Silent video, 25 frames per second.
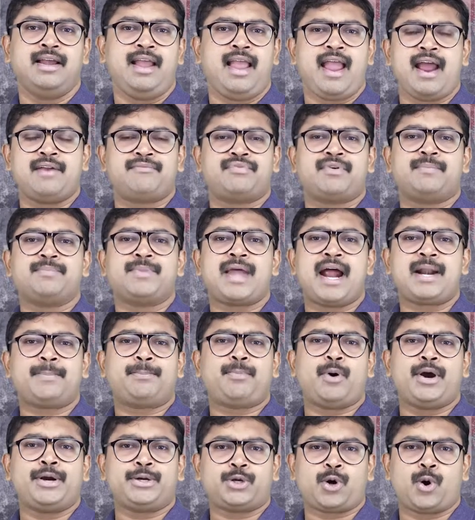And from that
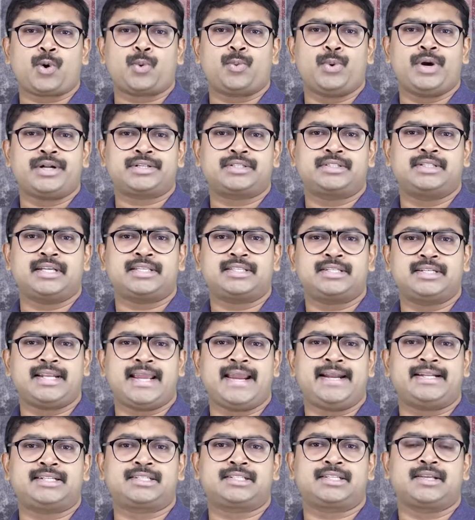point onwards, the
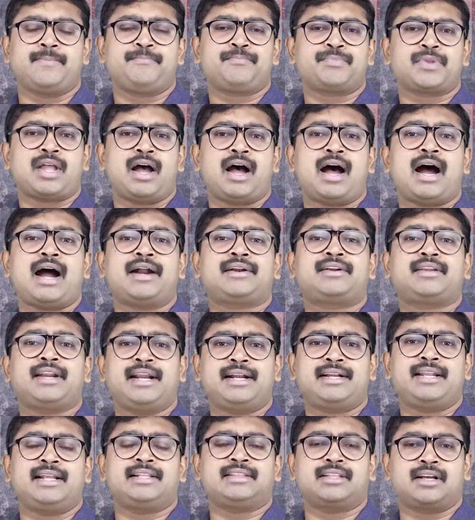states are
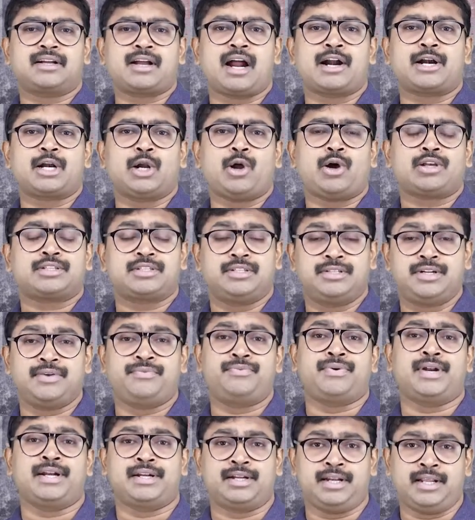treating the gun laws
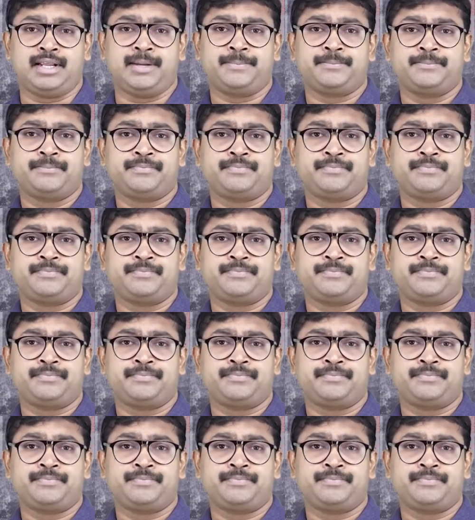differently.